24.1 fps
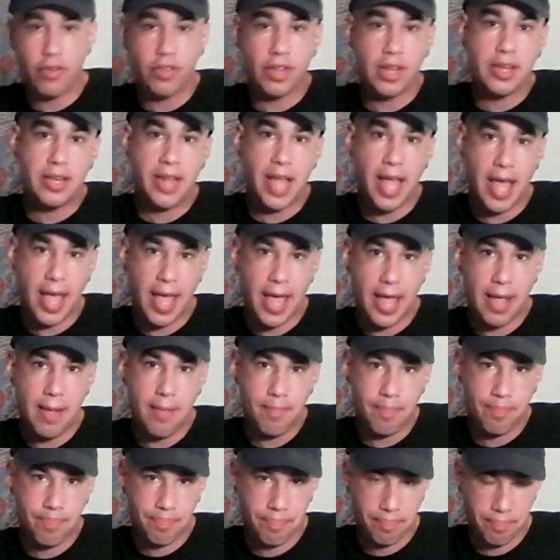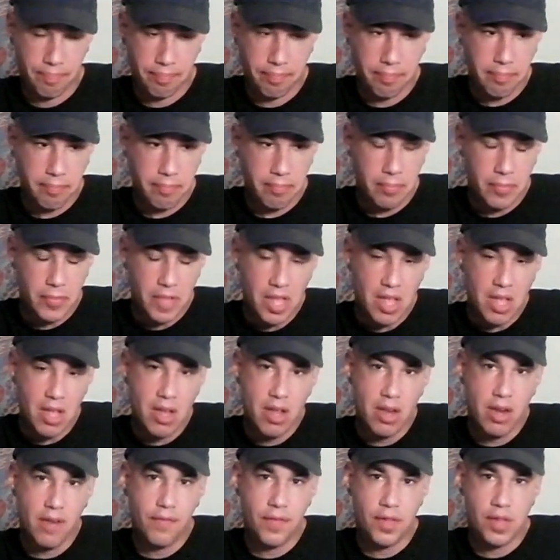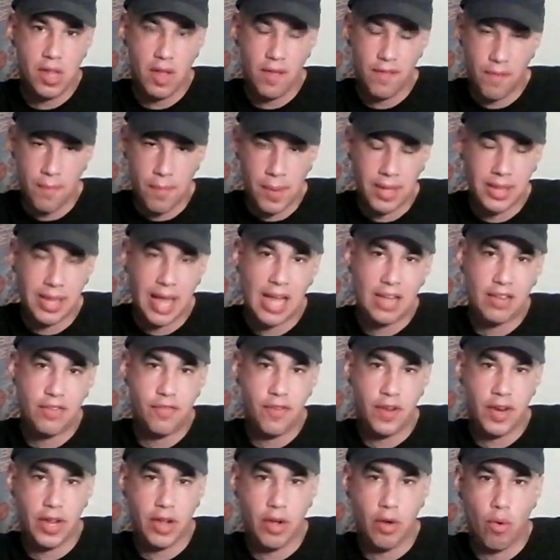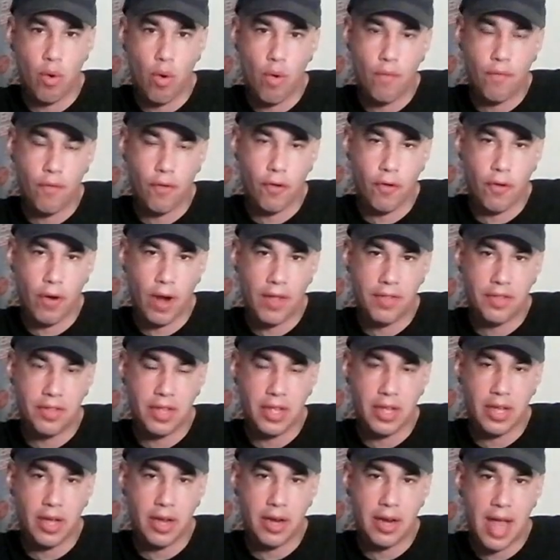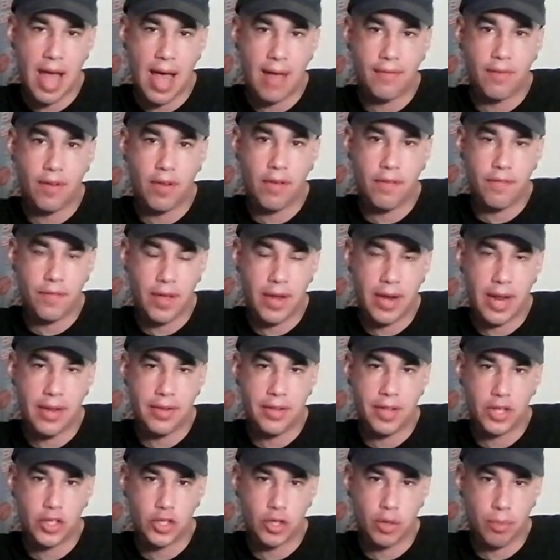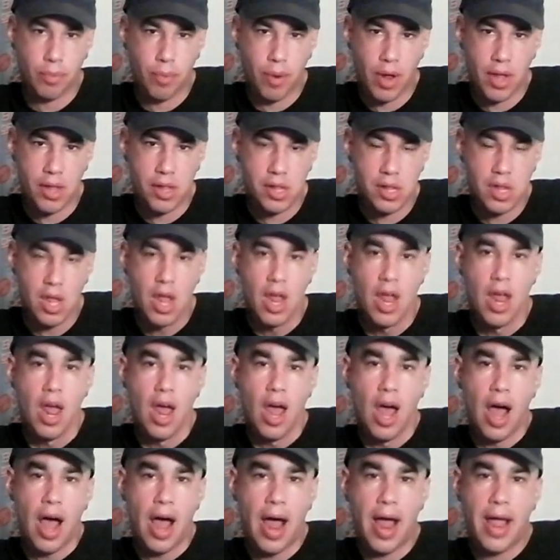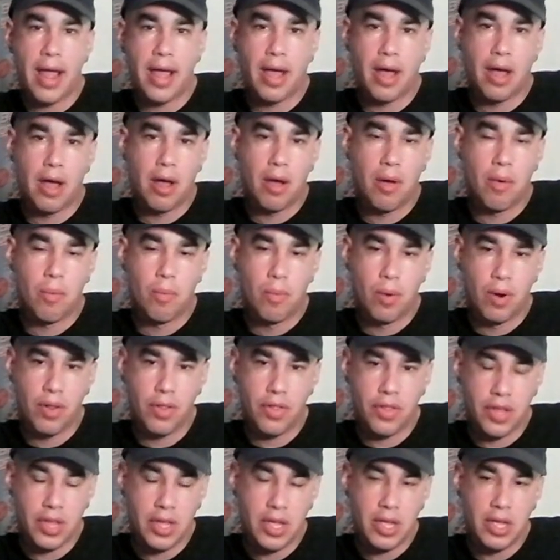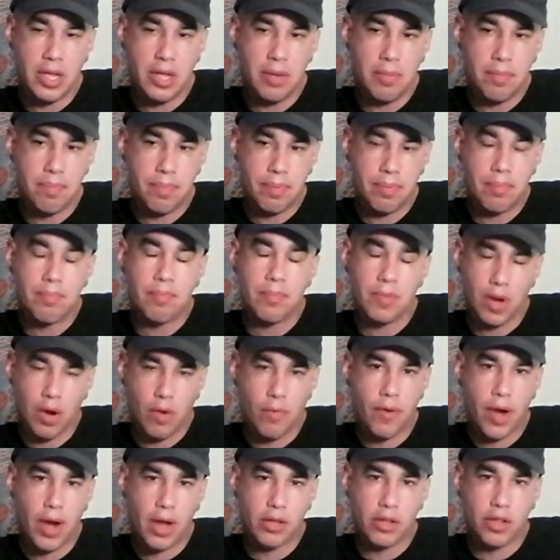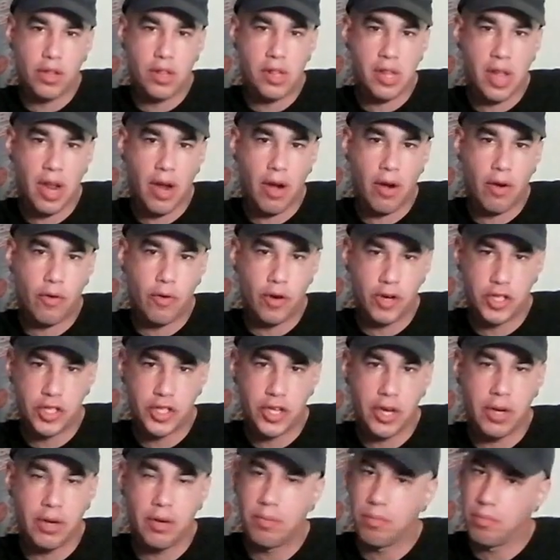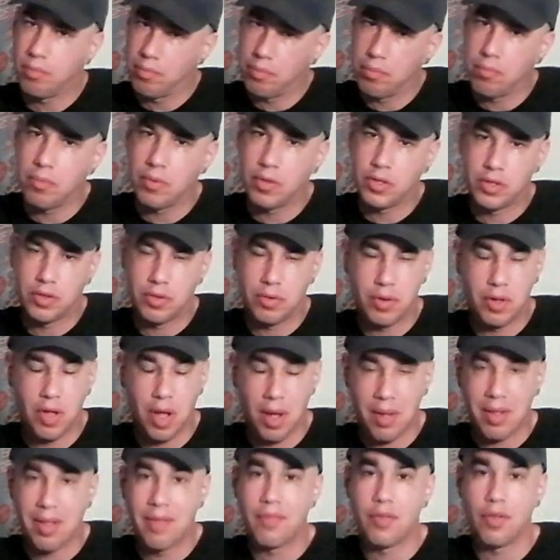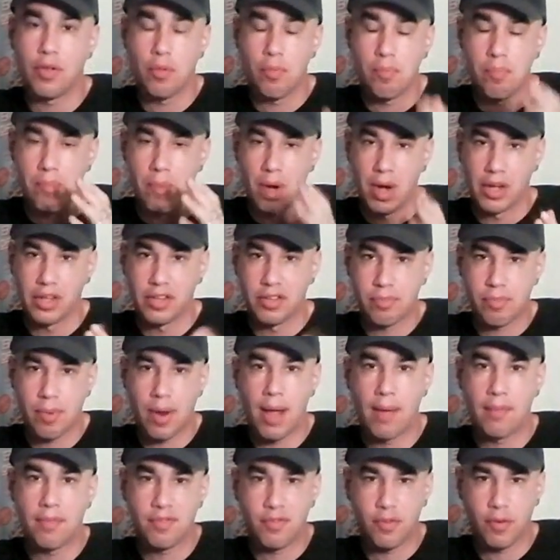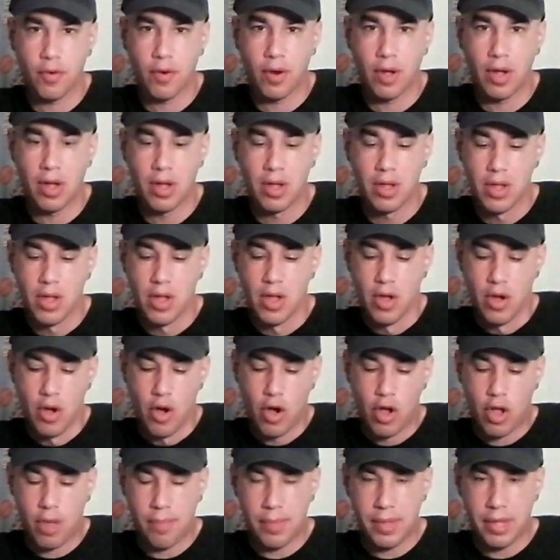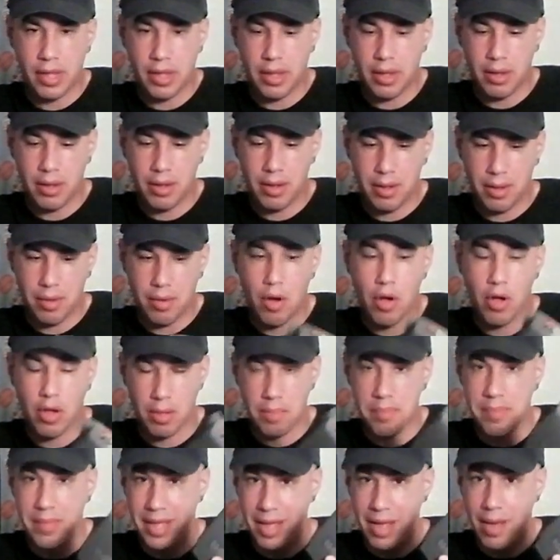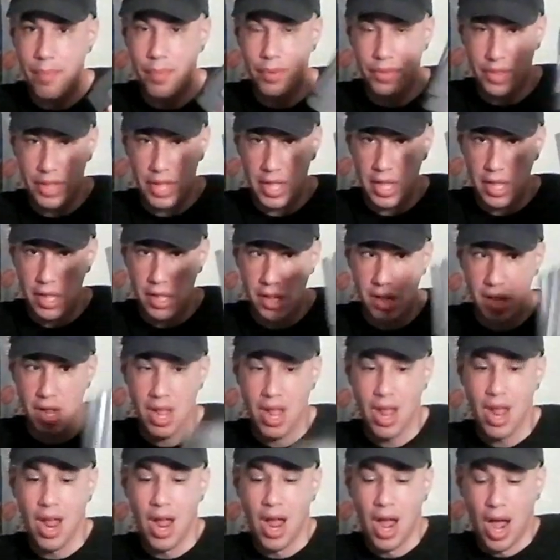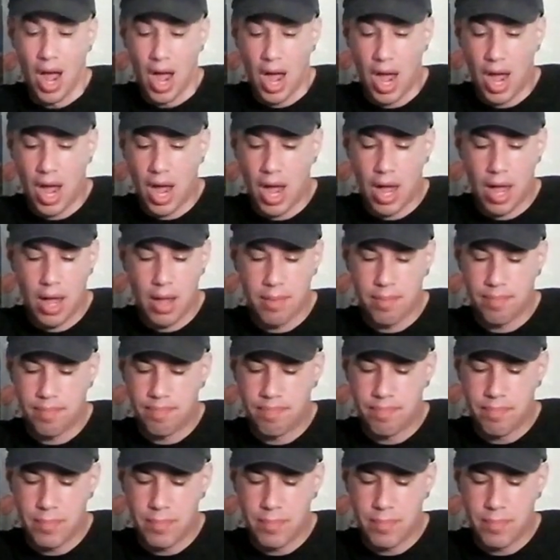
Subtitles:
in the day, and if you see it from my last video over at the NAVA event at Digital Press, one of the regulars there, Christian, which I give you humongous props for hooking me up with these. I